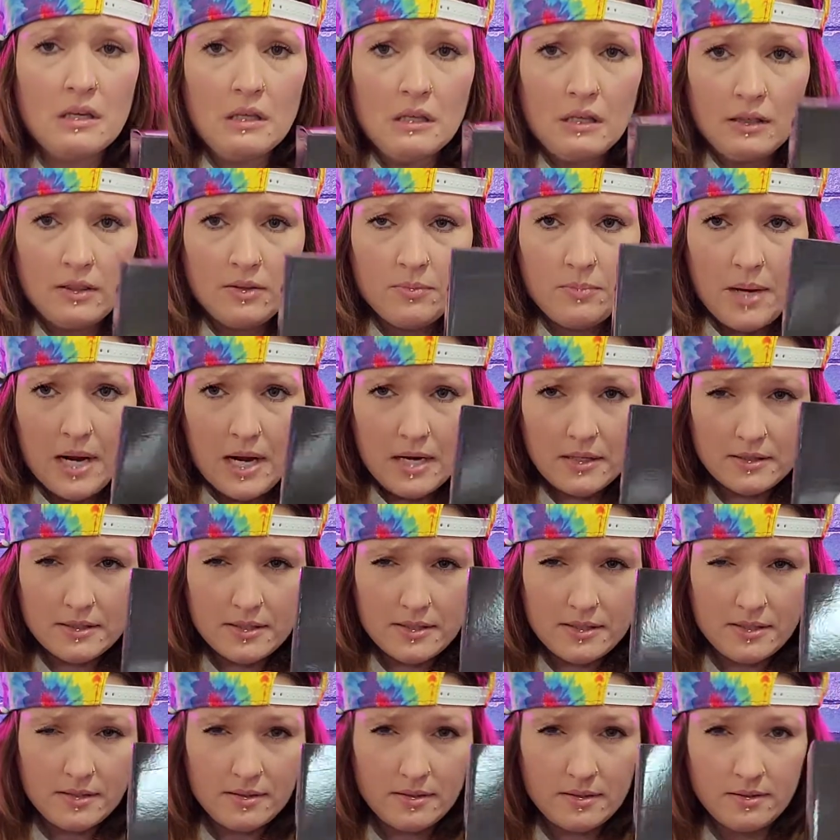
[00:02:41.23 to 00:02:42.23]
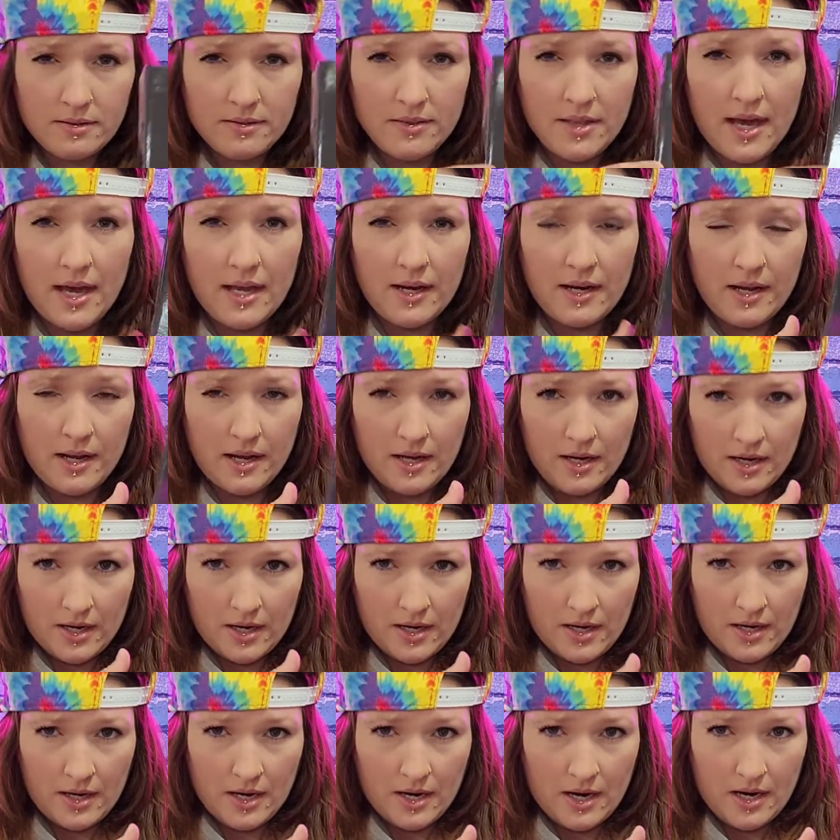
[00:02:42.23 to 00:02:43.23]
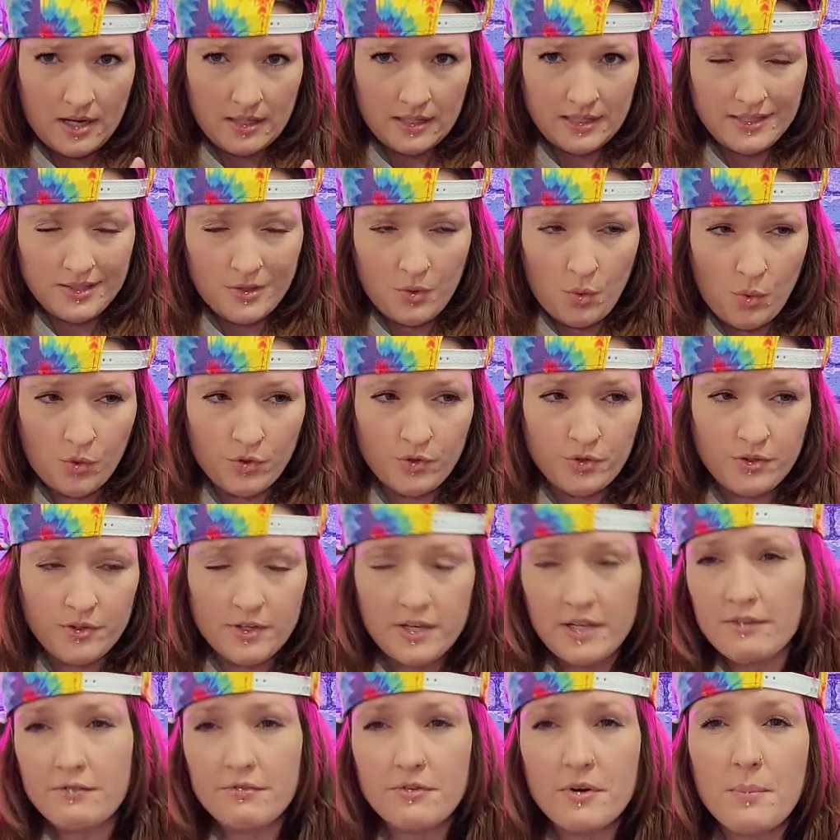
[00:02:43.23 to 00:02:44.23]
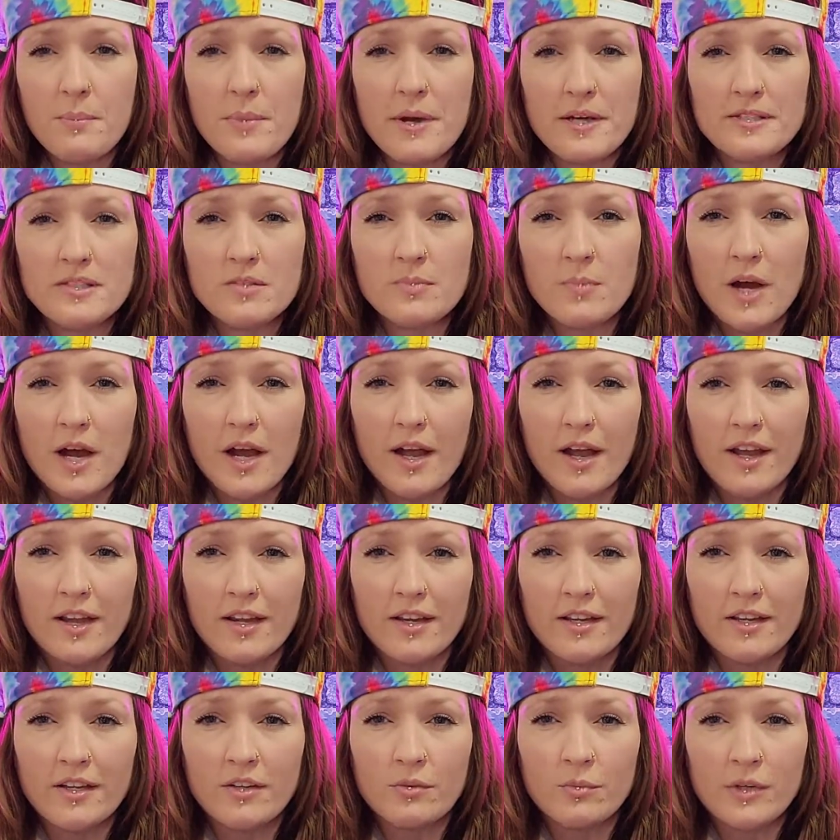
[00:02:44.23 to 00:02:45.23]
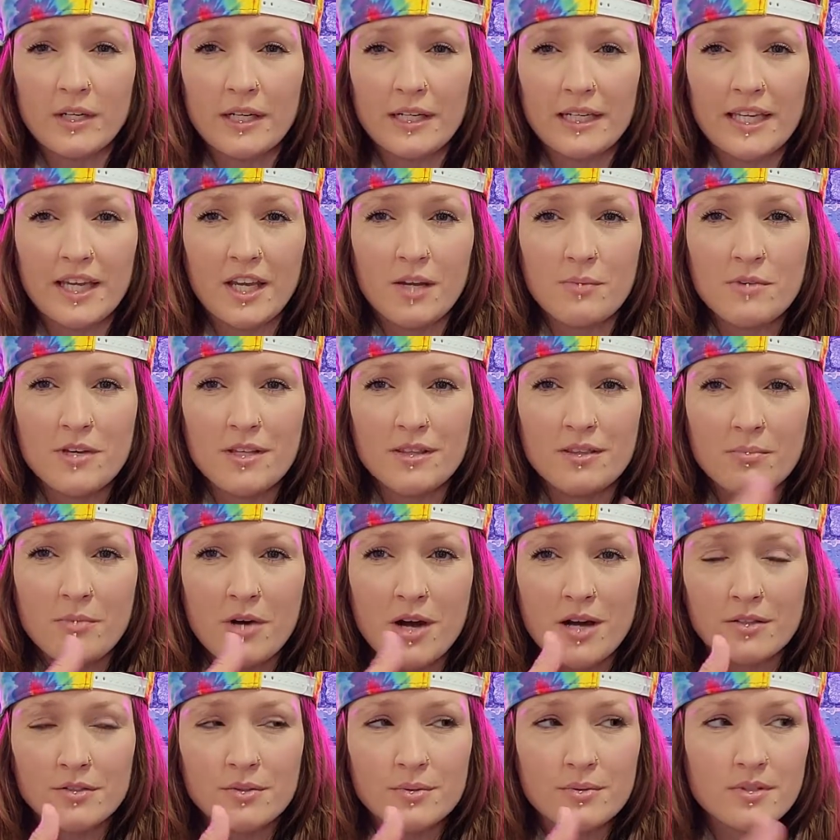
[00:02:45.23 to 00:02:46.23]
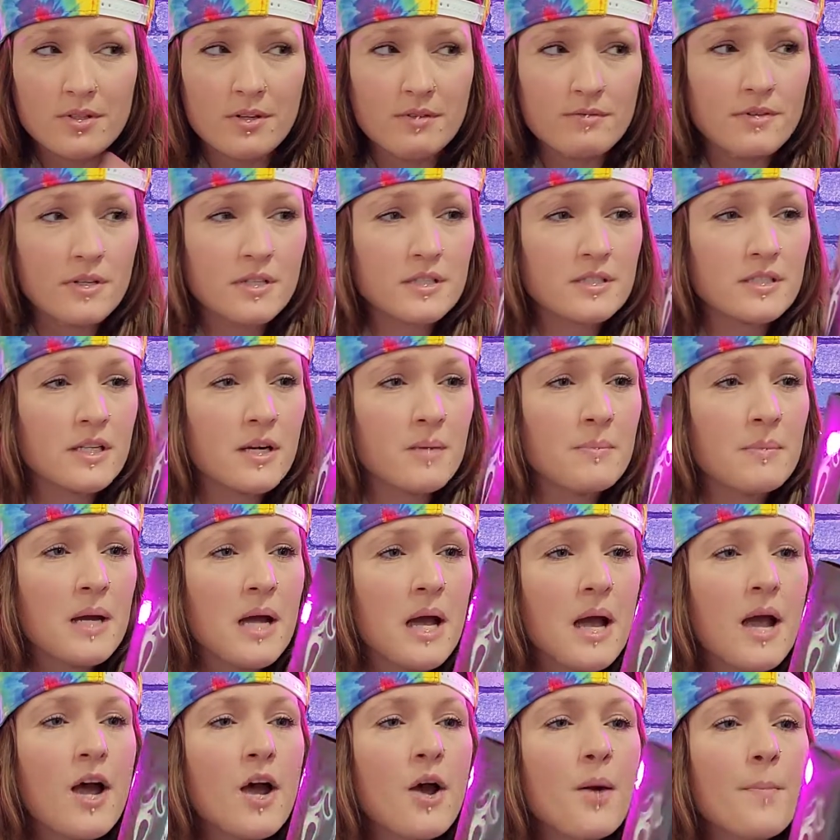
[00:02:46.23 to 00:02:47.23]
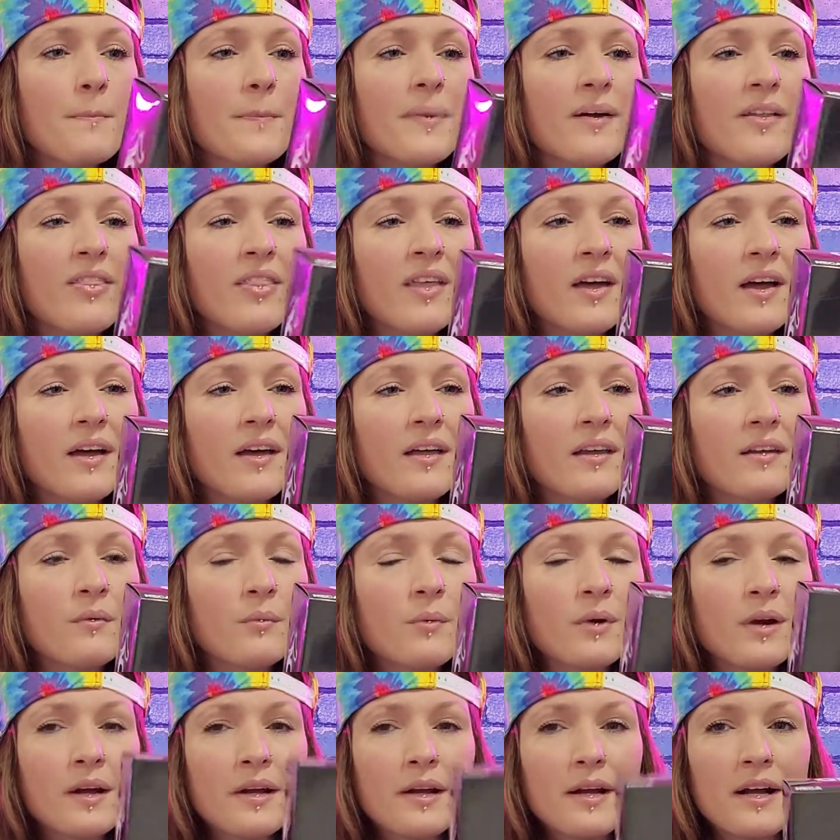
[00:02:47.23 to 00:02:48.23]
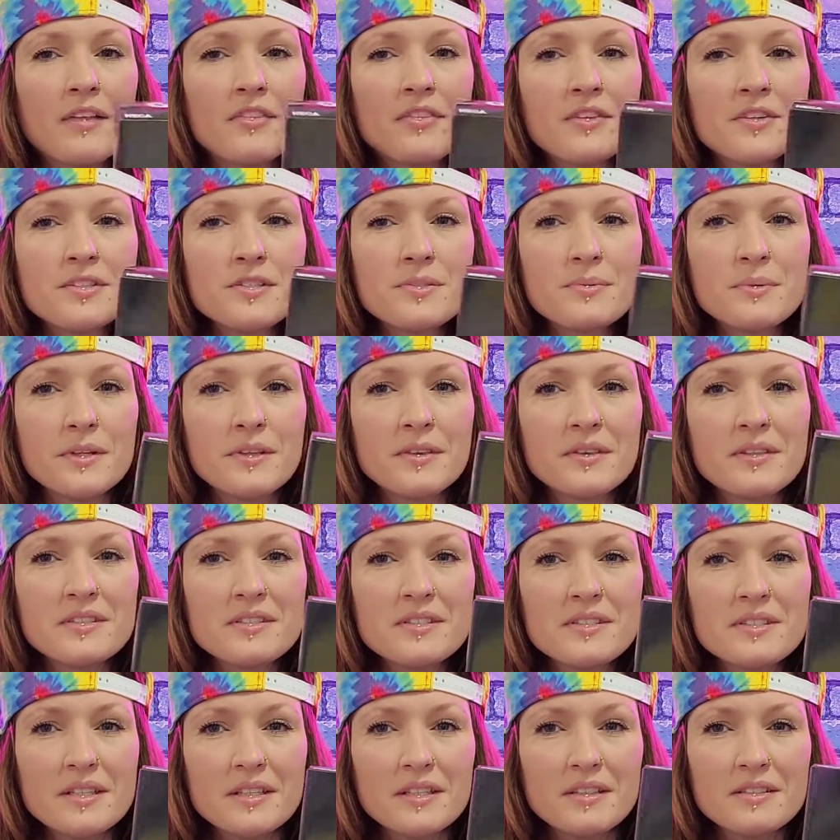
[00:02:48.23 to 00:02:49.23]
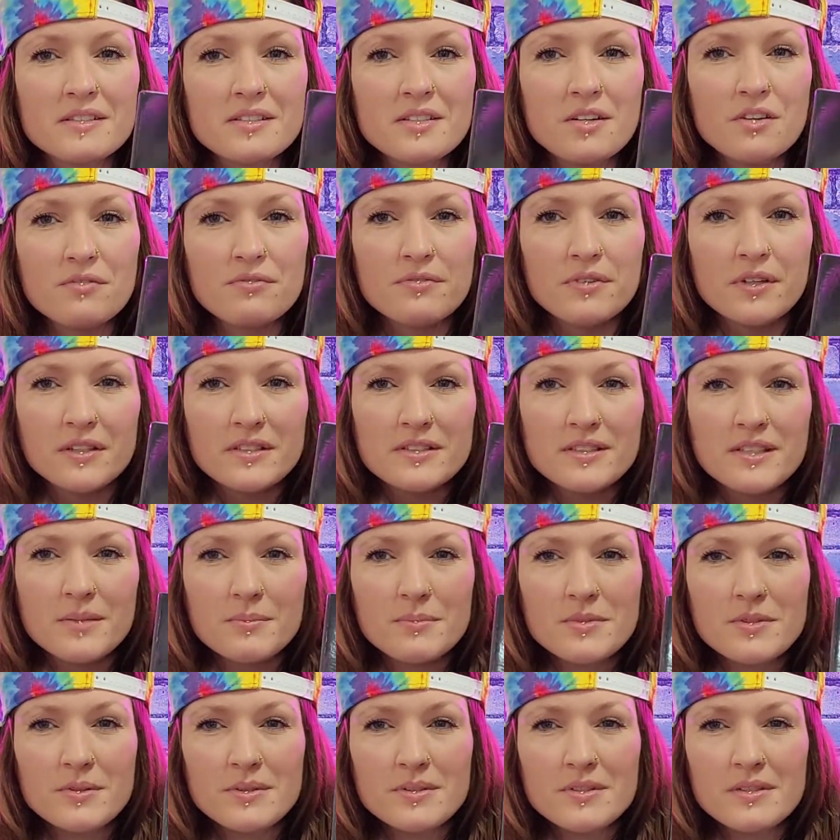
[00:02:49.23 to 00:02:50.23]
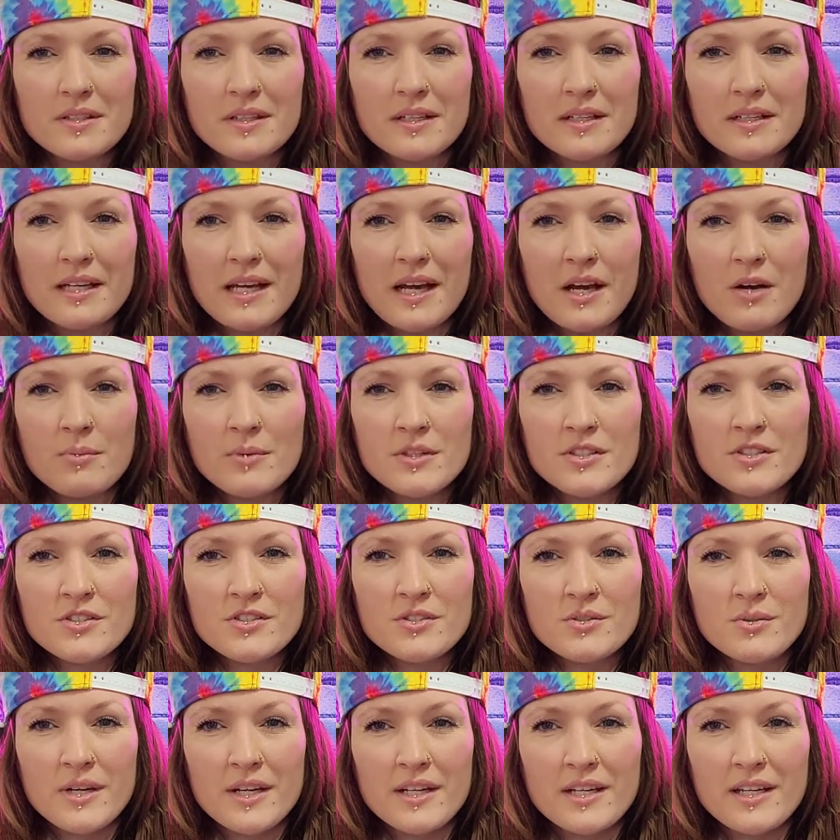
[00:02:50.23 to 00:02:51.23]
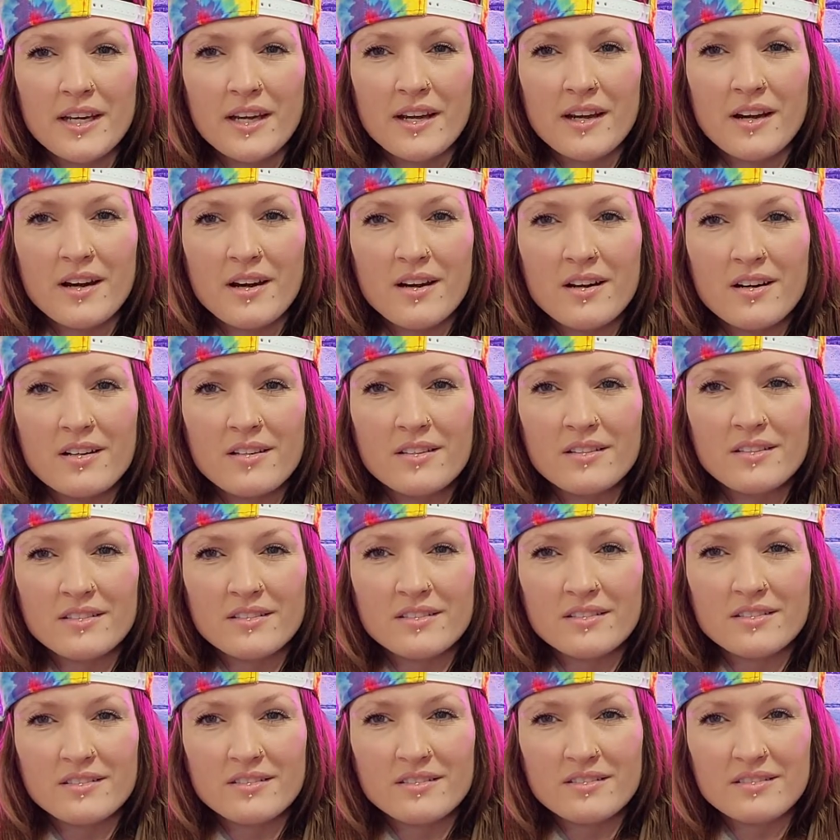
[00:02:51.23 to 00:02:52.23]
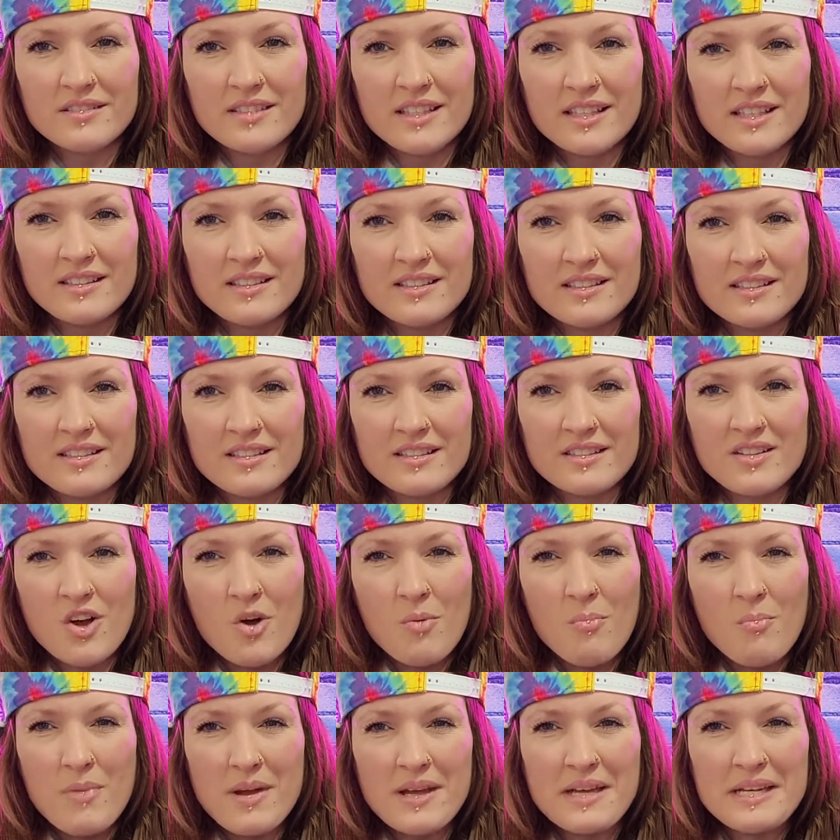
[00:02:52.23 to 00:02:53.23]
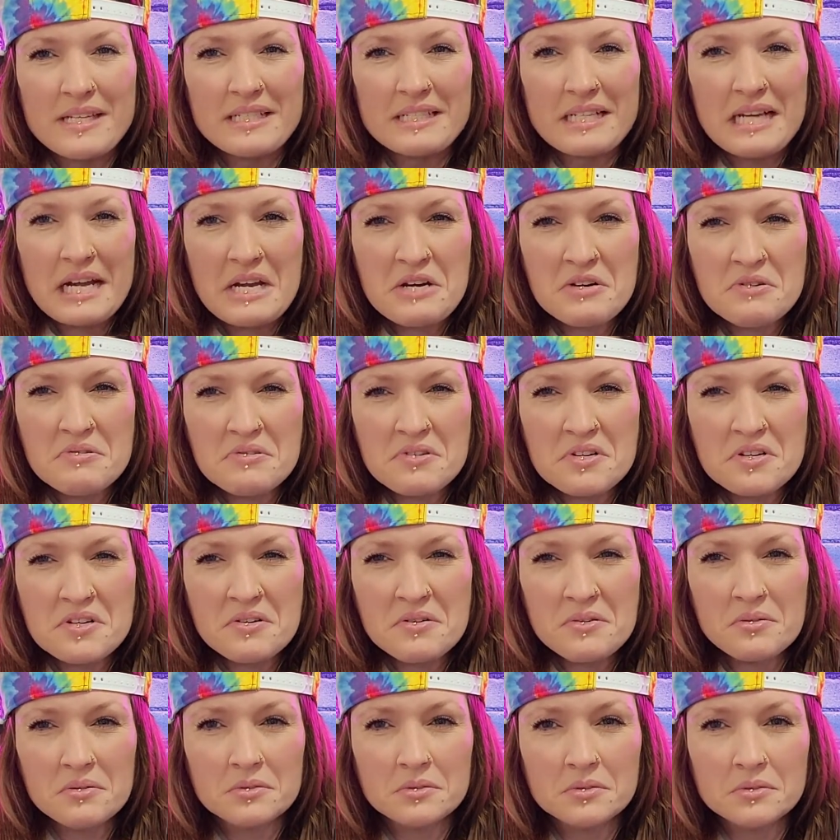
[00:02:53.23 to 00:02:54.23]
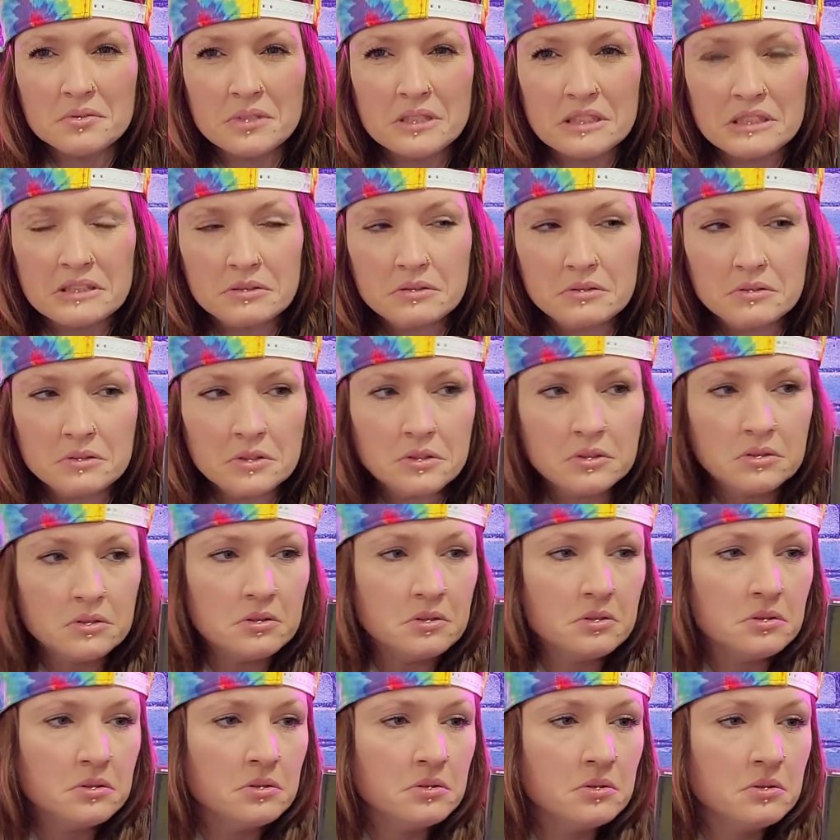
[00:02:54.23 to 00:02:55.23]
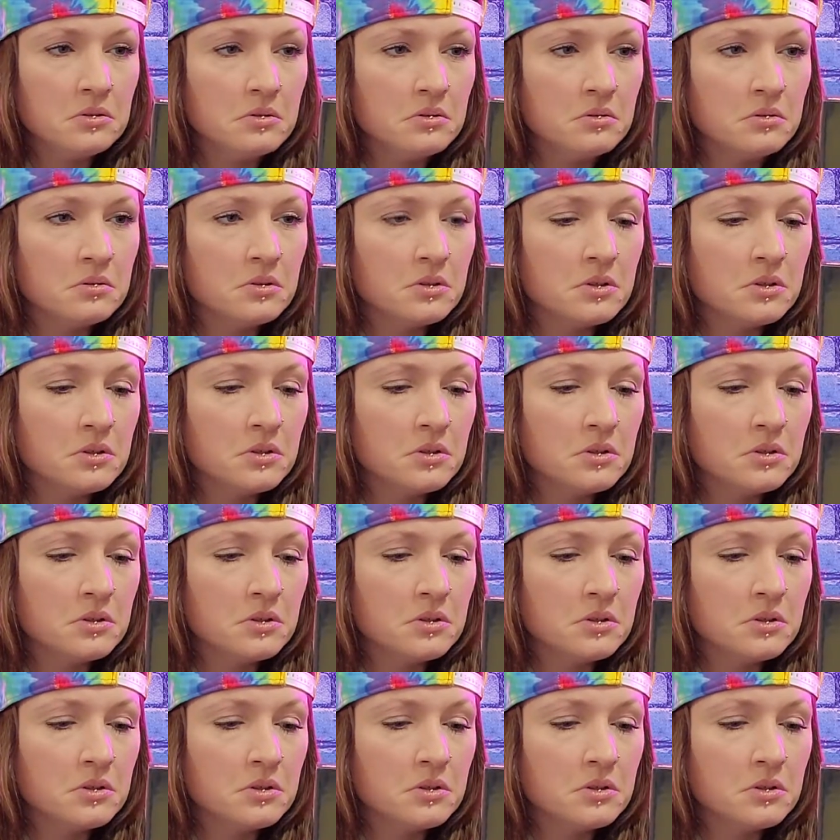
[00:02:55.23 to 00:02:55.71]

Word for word: the box that, because I ordered it from Best Buy and when it came in, the box was all fucked up. But then when I got this one, this thing is all fucked up. So it's like, how much do I care? that this is all bent. I don't know. I don't know.